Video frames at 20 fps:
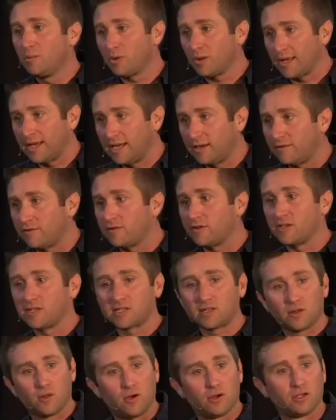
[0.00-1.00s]
planned for
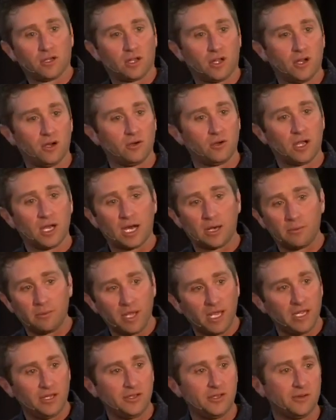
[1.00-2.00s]
us long ago. God
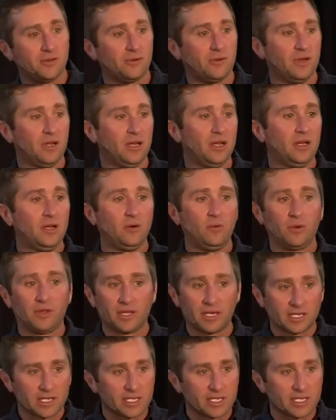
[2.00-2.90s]
made you with